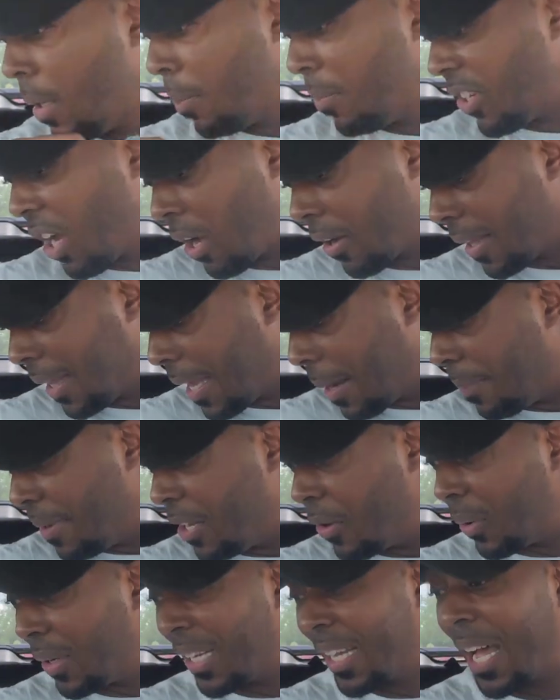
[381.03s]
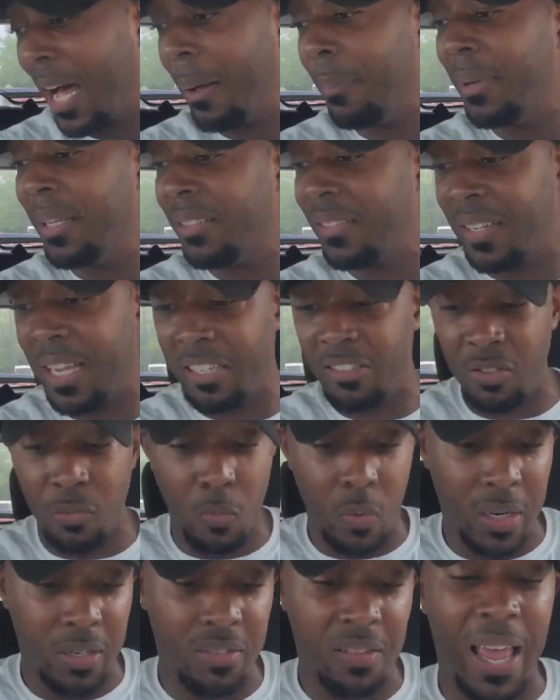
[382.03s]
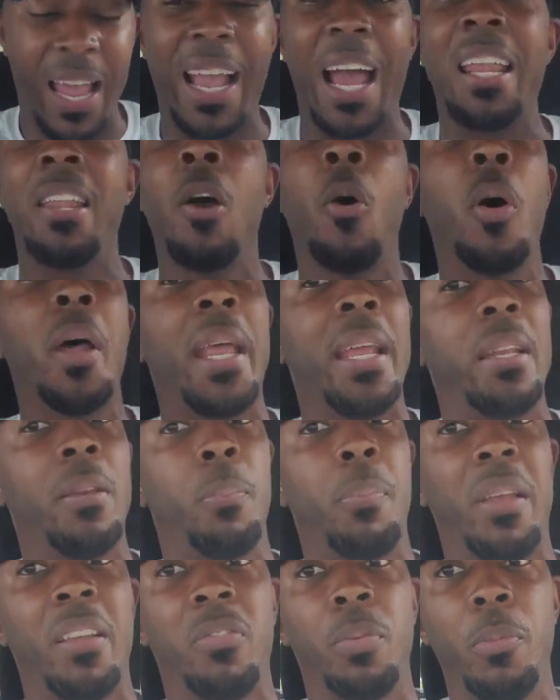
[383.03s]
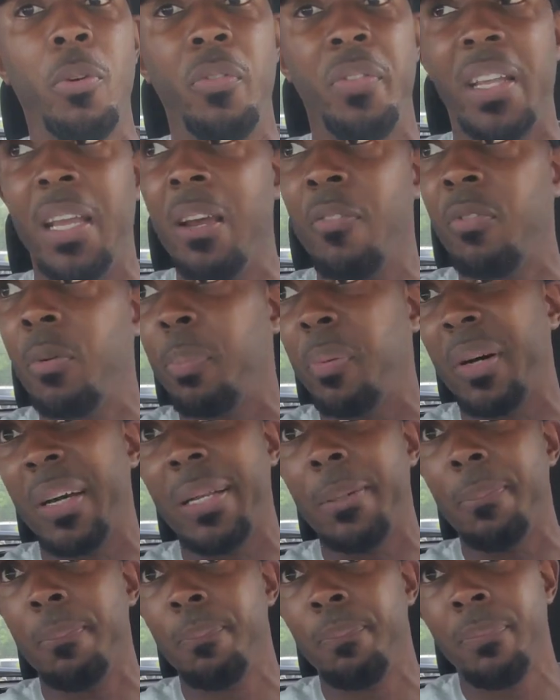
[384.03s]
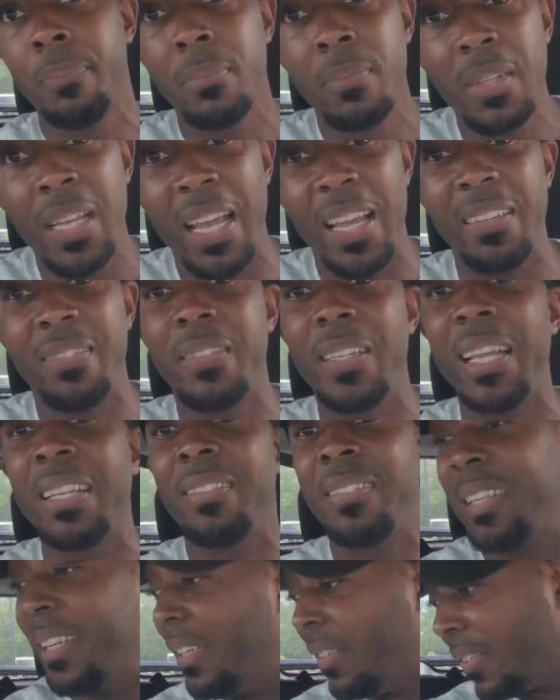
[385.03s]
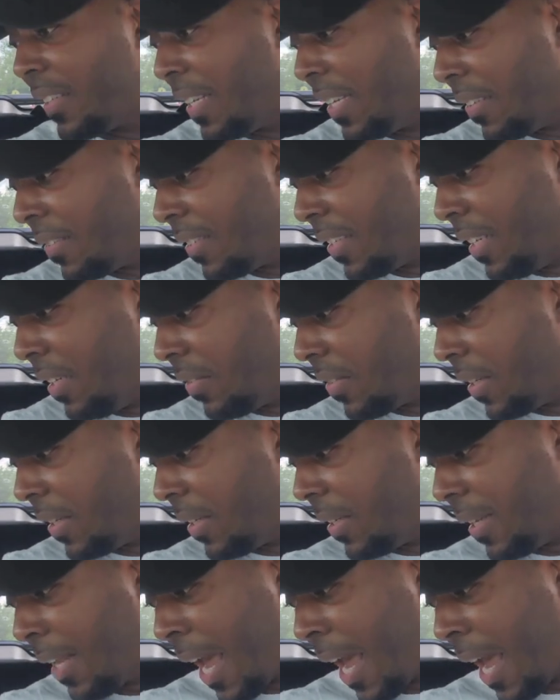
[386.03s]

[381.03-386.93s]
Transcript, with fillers: Y'all can let me know in the comment section what it's like. I know it ain't the best movie ever, but it's it's decent, it's decent.